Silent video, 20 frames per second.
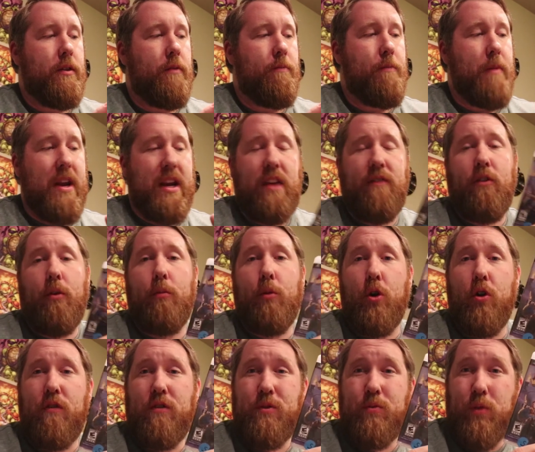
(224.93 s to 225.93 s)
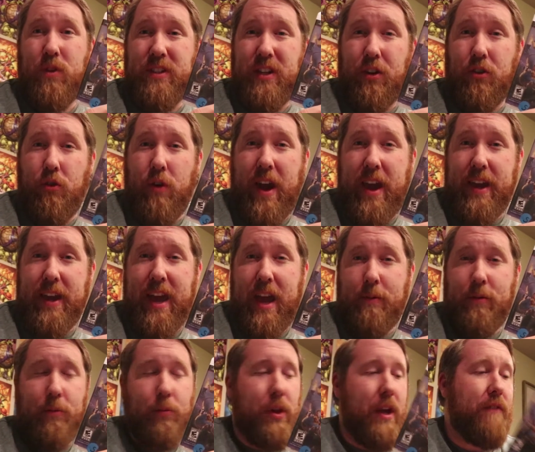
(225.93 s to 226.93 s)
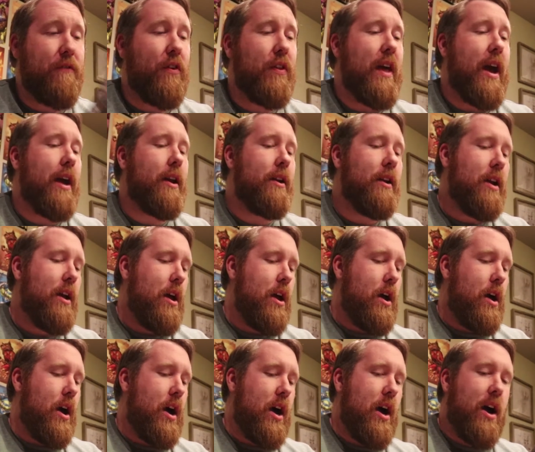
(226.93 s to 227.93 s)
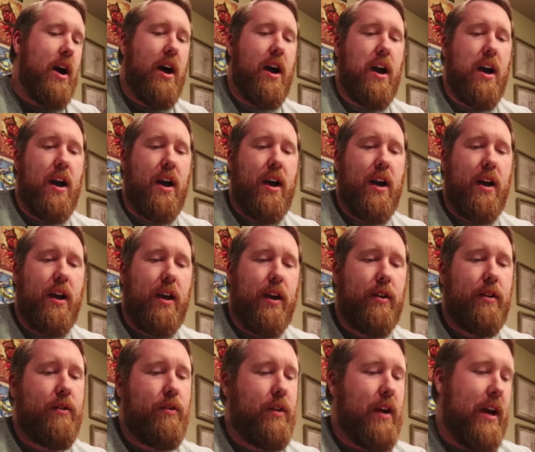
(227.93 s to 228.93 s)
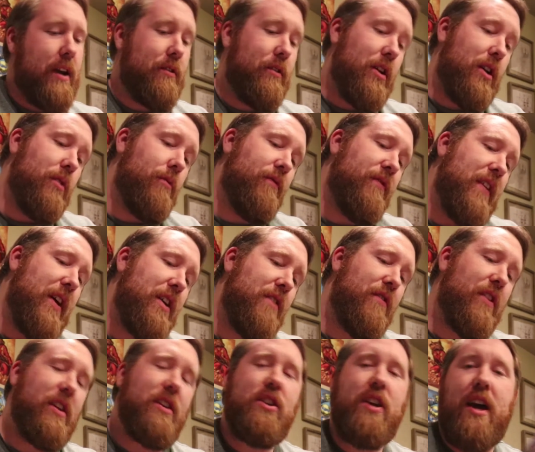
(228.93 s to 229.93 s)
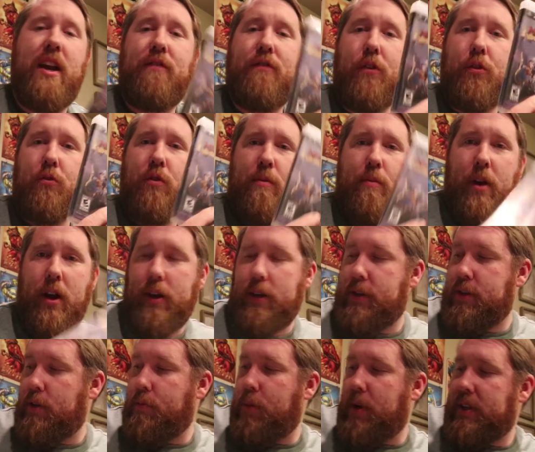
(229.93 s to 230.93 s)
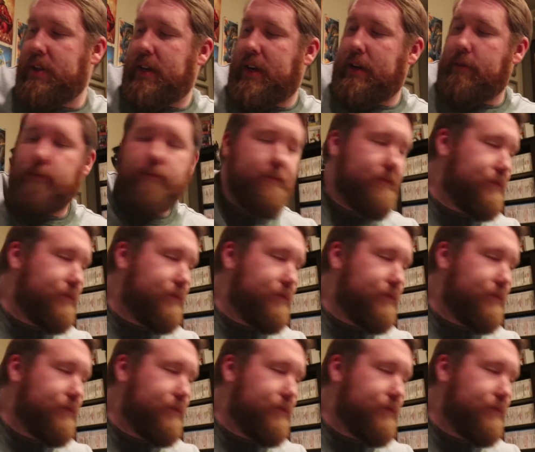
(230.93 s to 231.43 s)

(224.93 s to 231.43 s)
Medieval Moves was a great game to play for that. I don't know, Value Village had it for $3, so picked it up.